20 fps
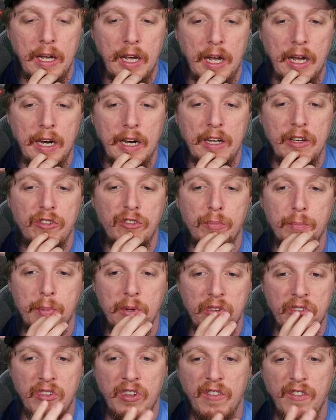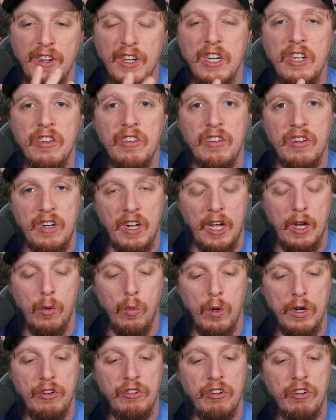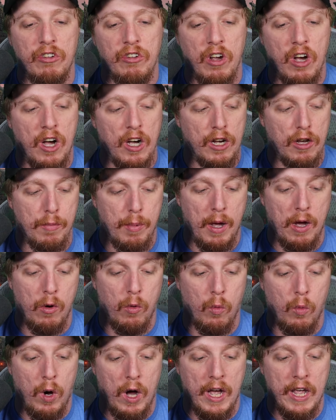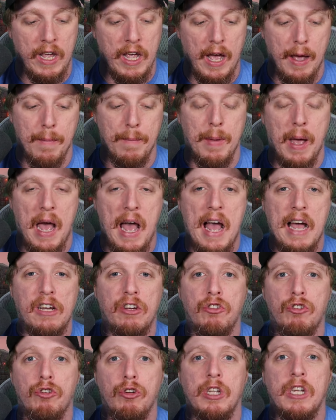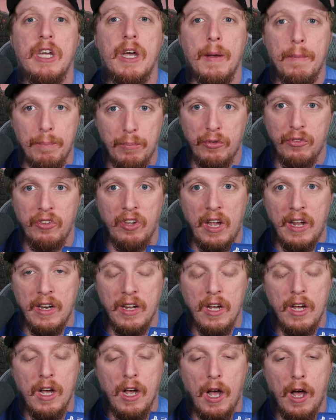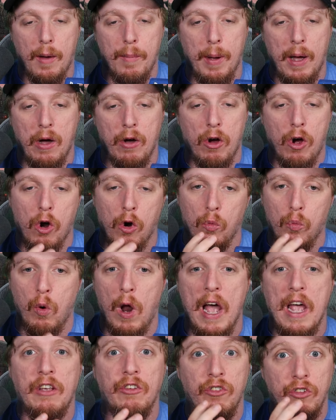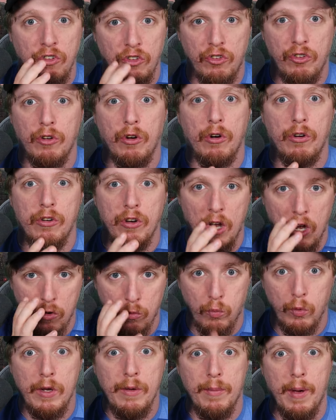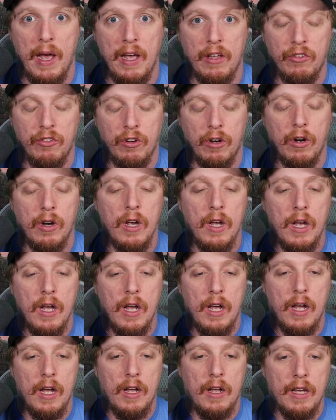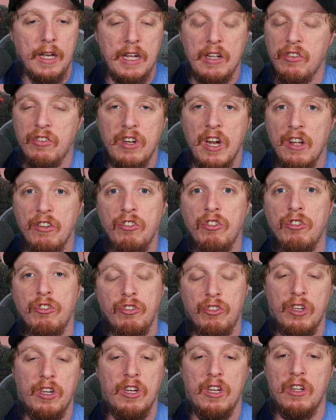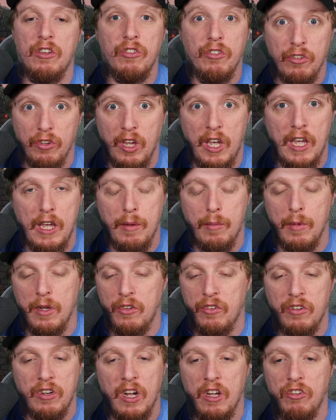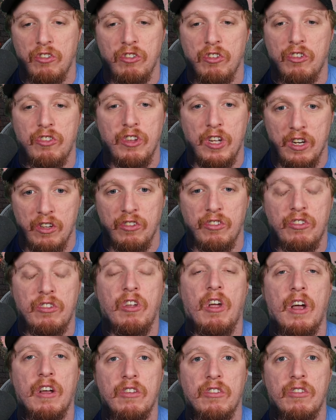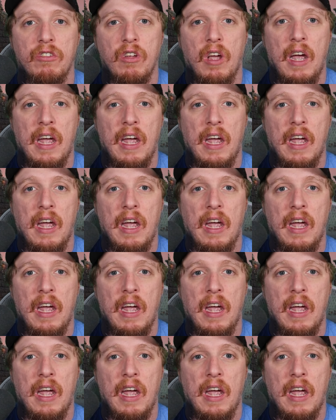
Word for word: And I specifically today want to talk about why I'm actually upset about Horizon Zero Dawn Remaster. It's not just that it's lame, it's not just that it sucks.